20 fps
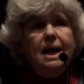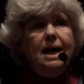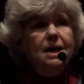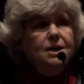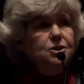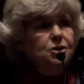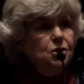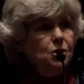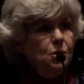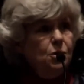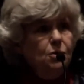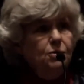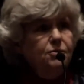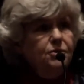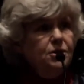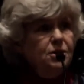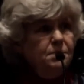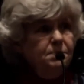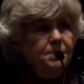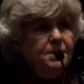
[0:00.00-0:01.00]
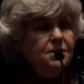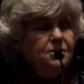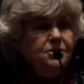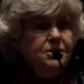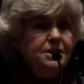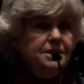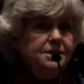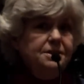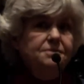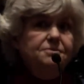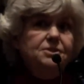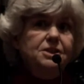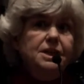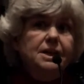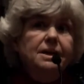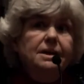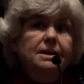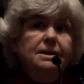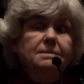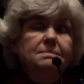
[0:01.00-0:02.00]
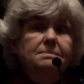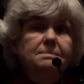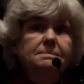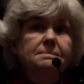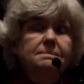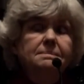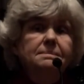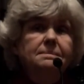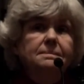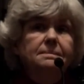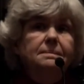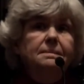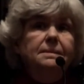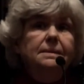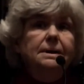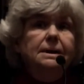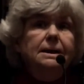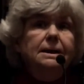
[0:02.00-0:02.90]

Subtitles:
And over a period of time,